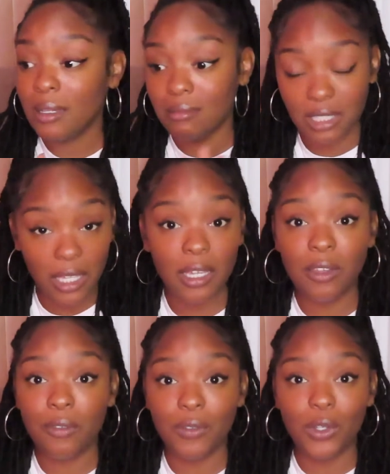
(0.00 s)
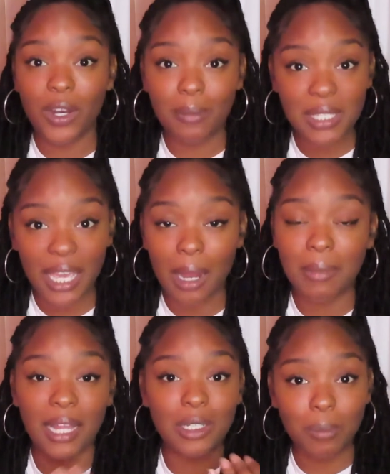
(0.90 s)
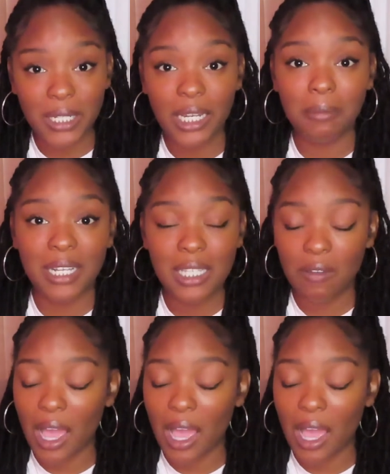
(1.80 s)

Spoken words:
give. You know what I'm saying? I'm not depleting myself.